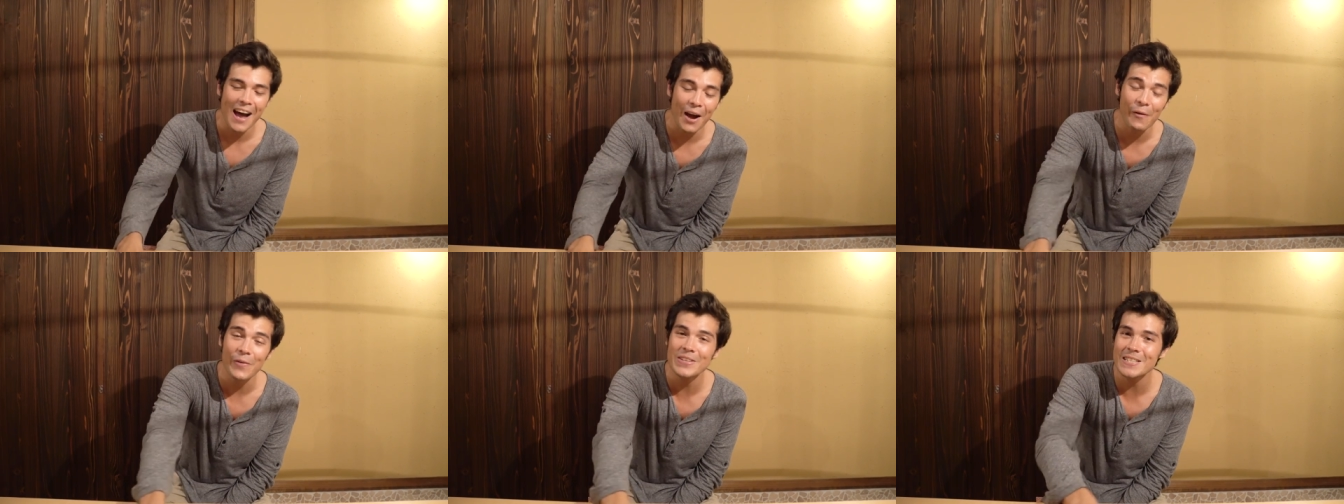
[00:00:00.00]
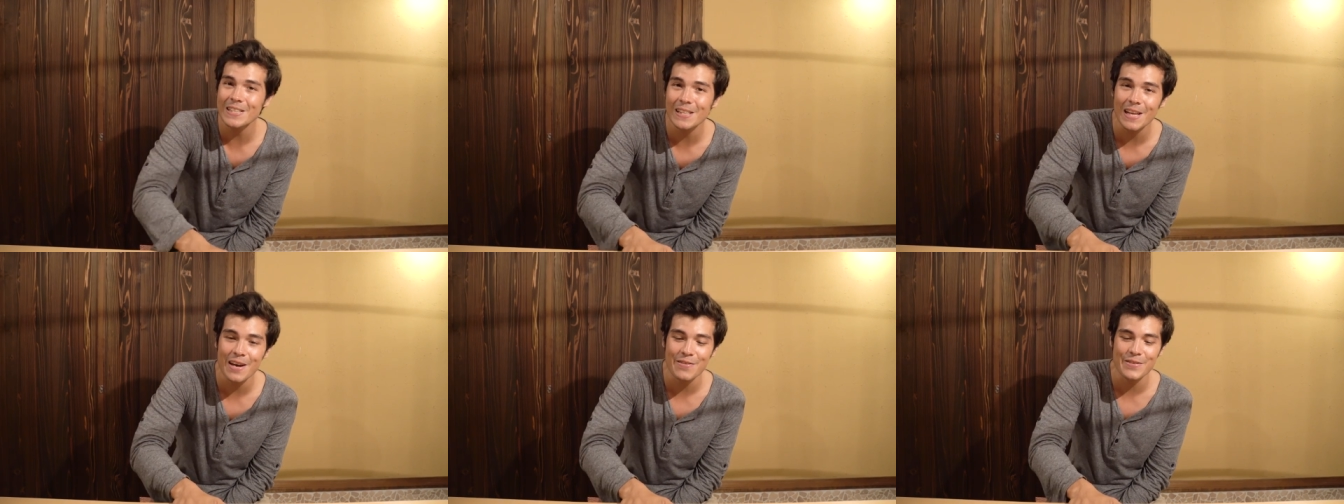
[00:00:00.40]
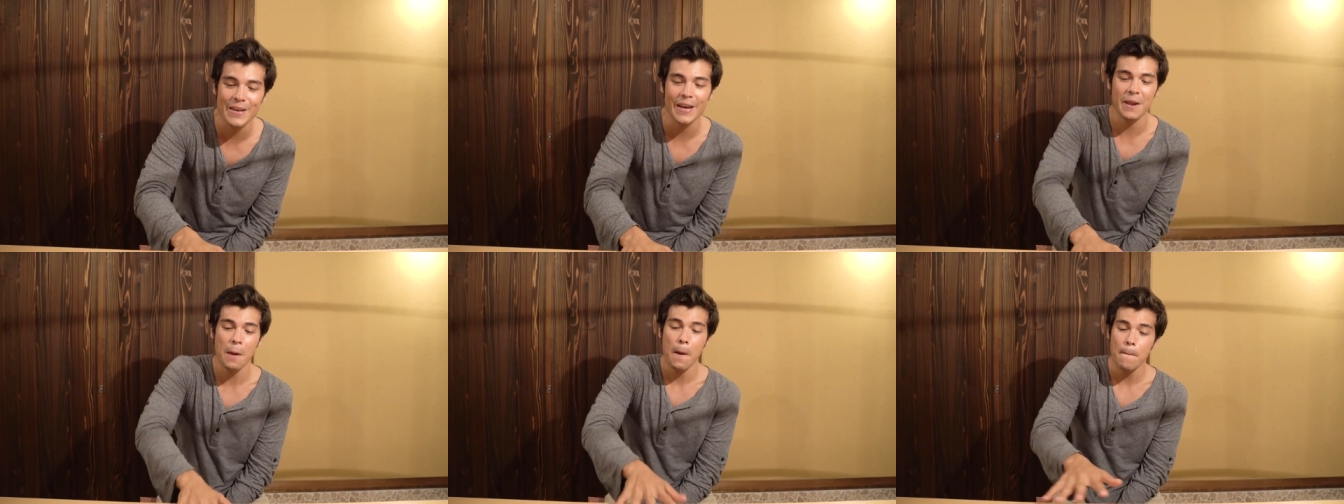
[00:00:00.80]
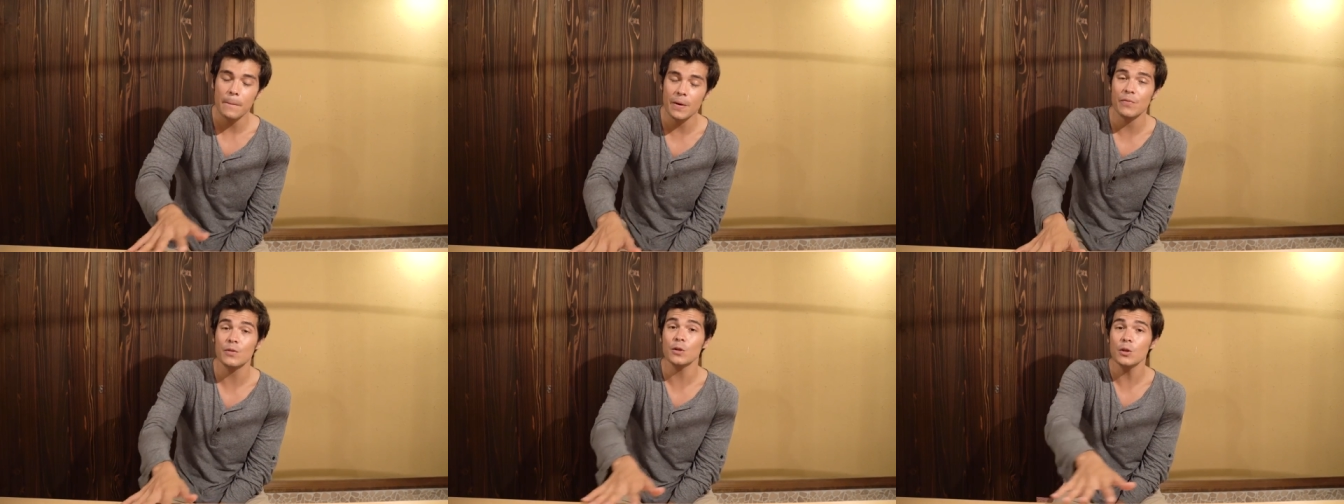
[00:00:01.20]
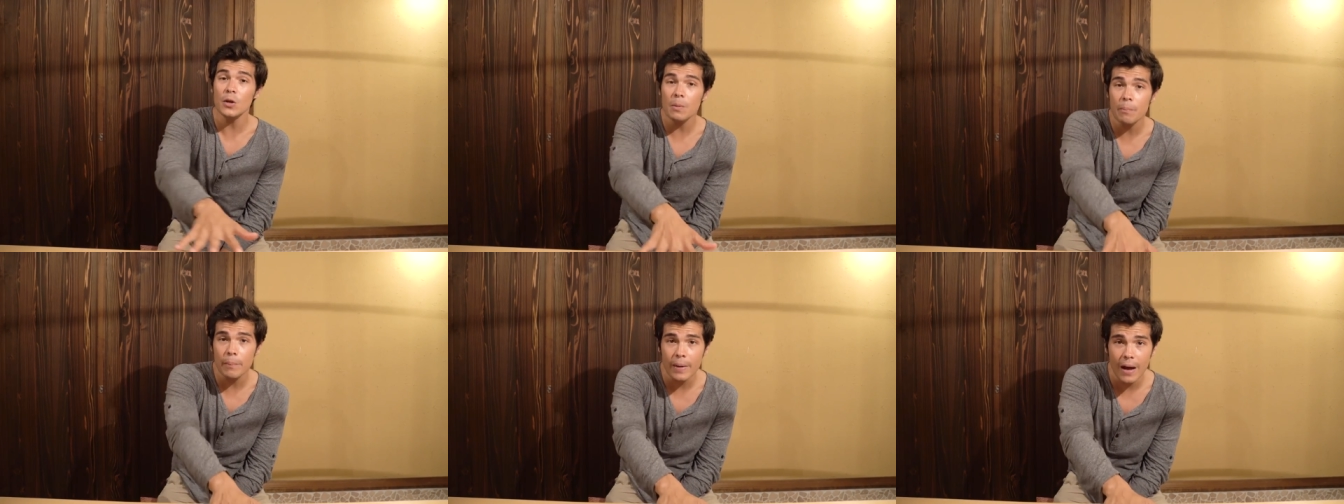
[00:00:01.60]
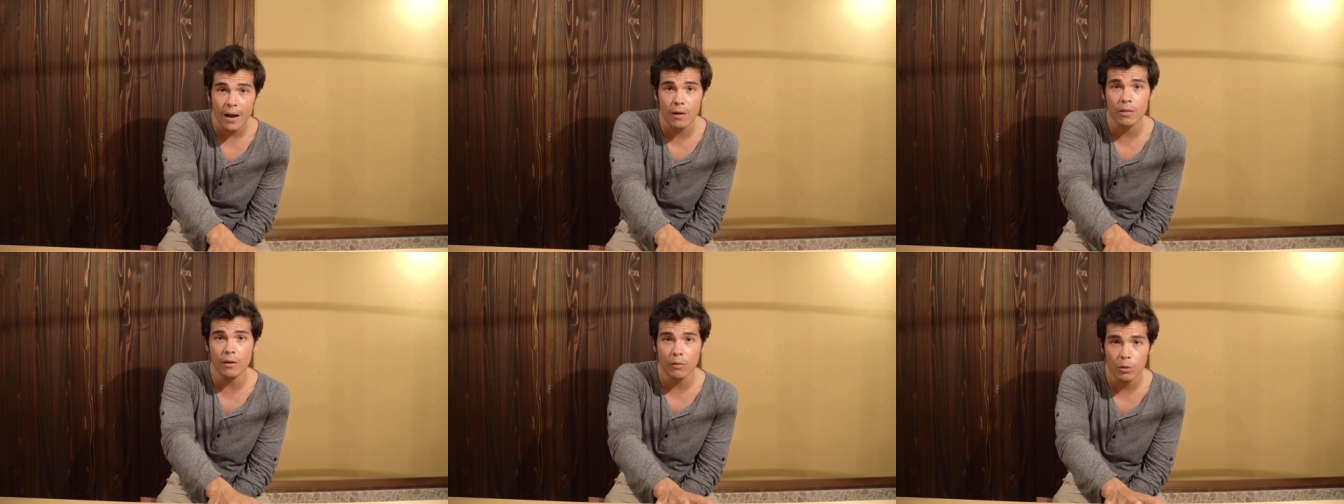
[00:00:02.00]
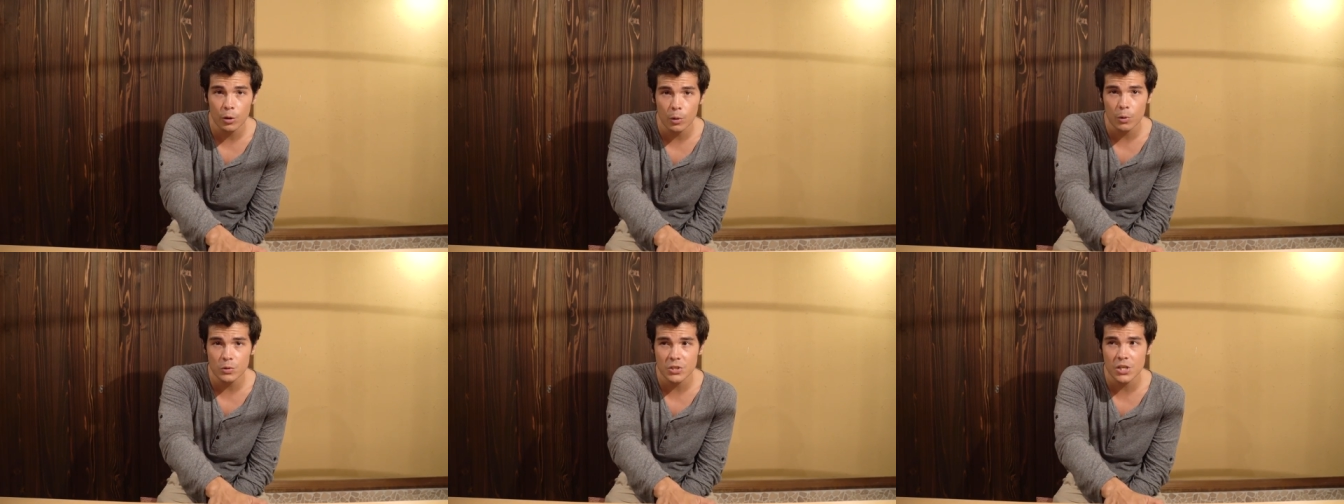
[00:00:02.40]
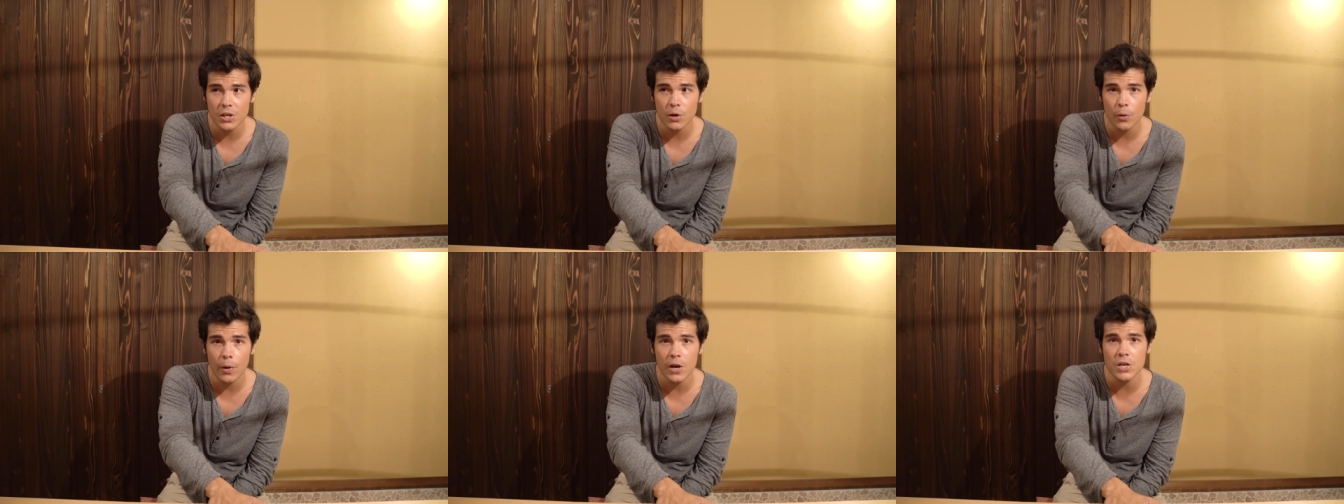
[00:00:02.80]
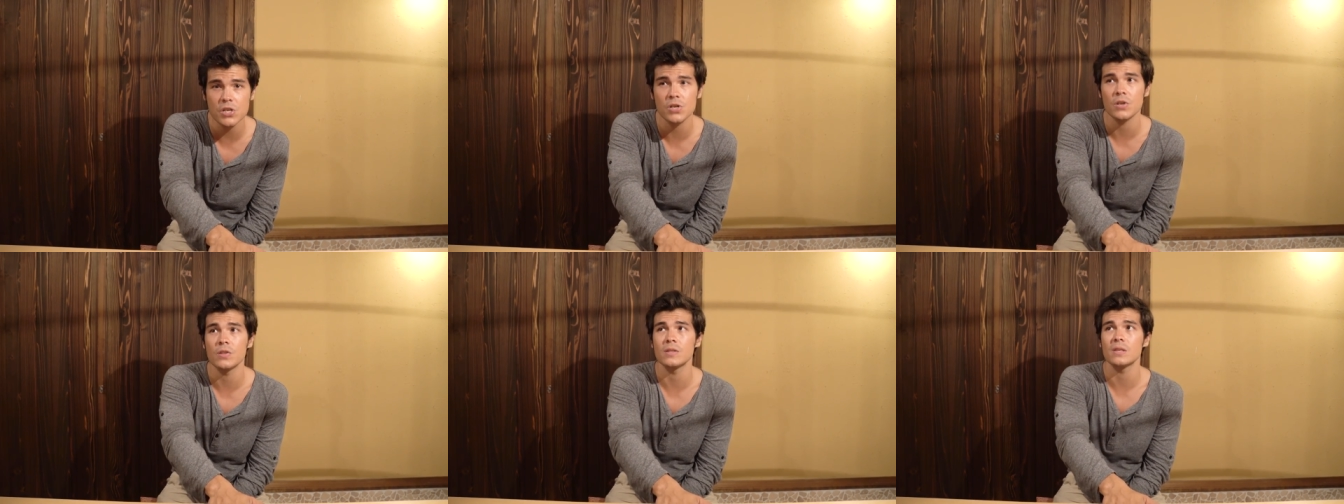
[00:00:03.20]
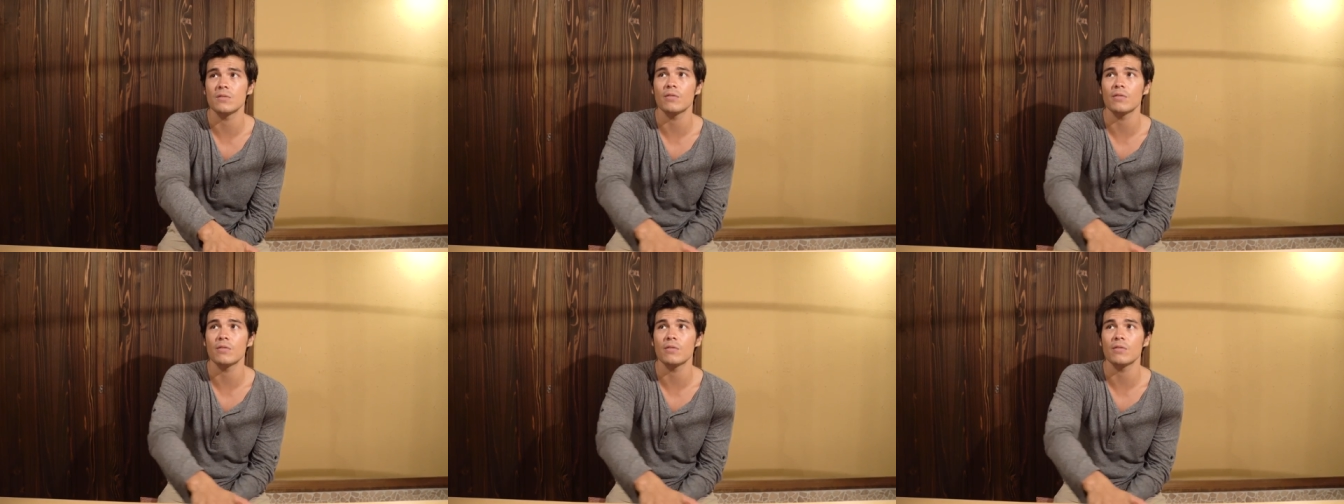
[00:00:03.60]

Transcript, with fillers: I wasn't alive yet, but if you look back through those generations,